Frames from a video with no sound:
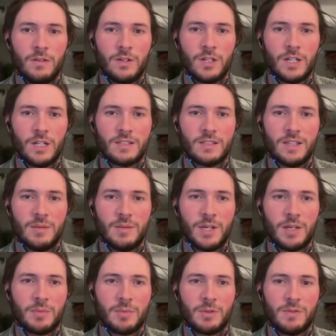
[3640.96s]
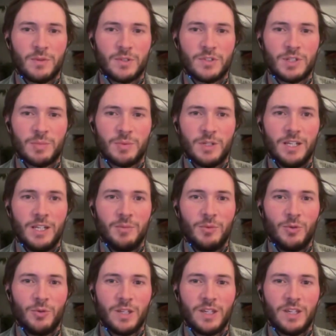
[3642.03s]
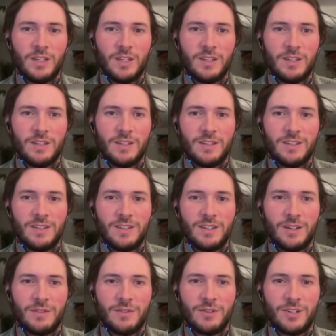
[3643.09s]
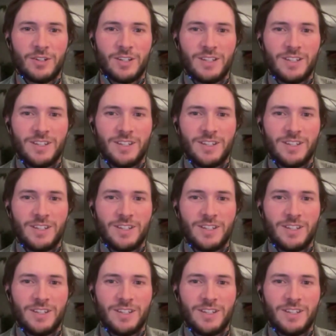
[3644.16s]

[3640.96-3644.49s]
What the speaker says: You kind of answered that, Mark, but if you want to chip in any more there, go for it.